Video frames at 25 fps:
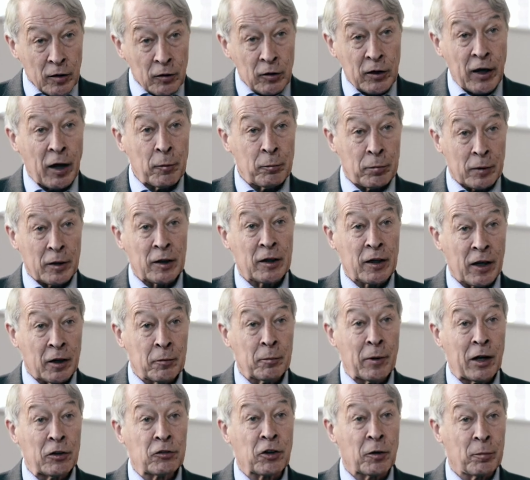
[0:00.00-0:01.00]
can, be,
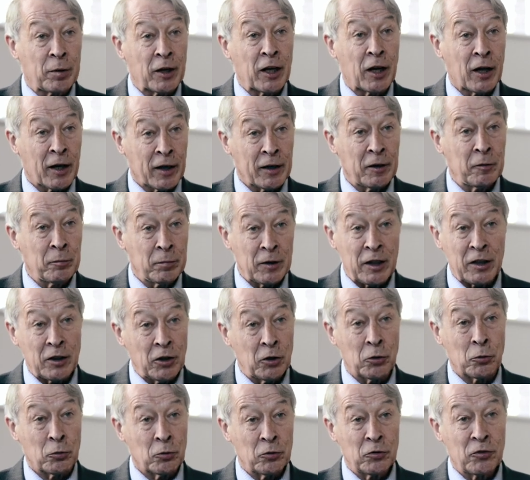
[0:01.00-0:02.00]
can multiply and be
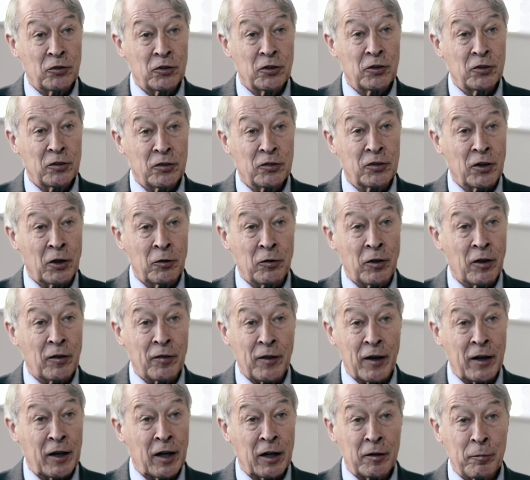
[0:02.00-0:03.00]
used so that
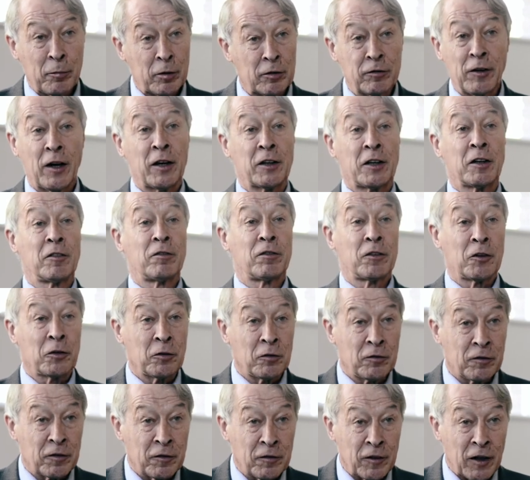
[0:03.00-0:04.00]
they are providing
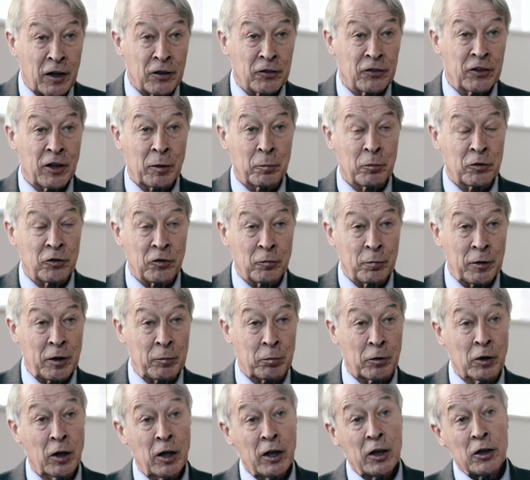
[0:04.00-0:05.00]
food for vast numbers of
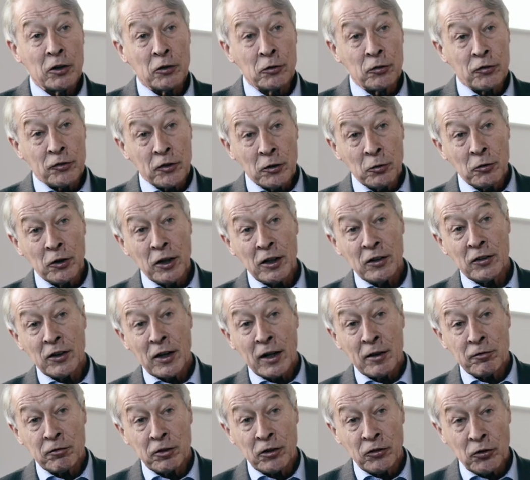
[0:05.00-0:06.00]
people. You still need to
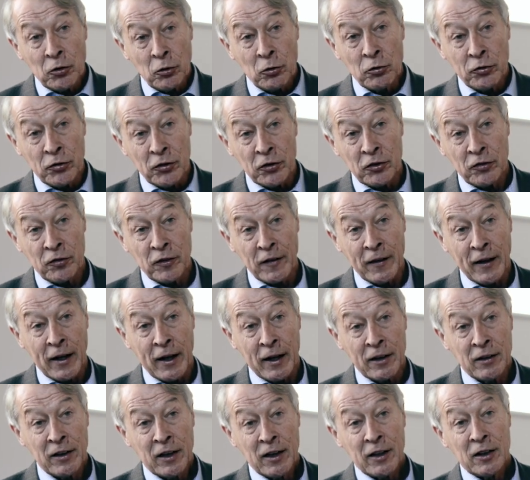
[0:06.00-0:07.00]
have resources for
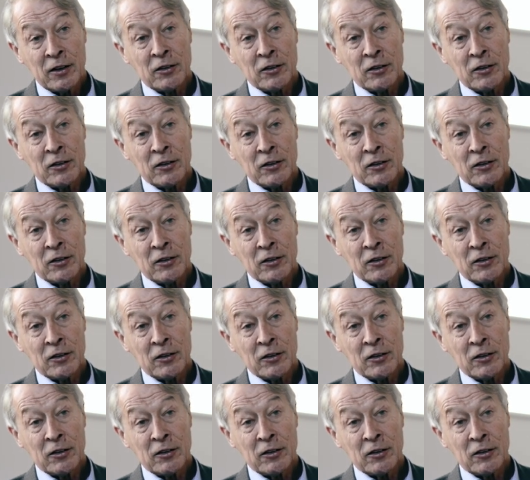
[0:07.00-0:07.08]
that.